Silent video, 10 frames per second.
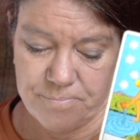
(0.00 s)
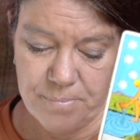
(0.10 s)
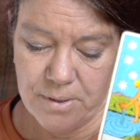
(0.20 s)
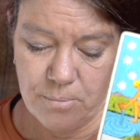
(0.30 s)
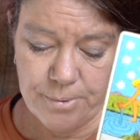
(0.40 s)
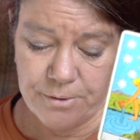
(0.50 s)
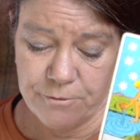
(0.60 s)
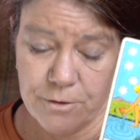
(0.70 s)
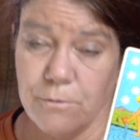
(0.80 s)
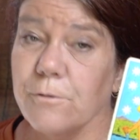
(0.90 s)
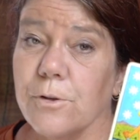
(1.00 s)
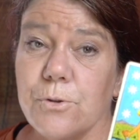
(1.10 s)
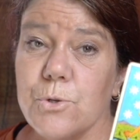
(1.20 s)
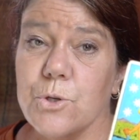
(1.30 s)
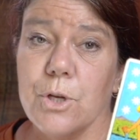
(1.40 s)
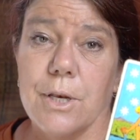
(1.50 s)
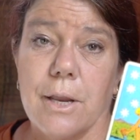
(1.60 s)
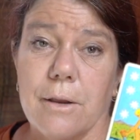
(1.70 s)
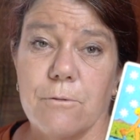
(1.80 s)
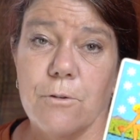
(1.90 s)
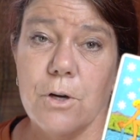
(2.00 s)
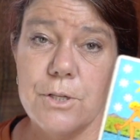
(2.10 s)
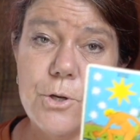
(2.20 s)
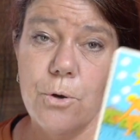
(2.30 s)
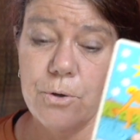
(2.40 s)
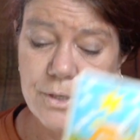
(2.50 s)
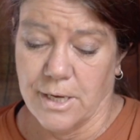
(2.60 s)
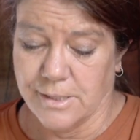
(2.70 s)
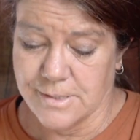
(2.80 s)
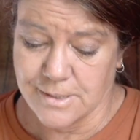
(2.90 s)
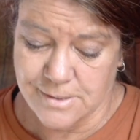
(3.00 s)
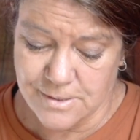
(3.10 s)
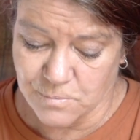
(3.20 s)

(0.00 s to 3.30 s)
little bit of confusion and find your own answers.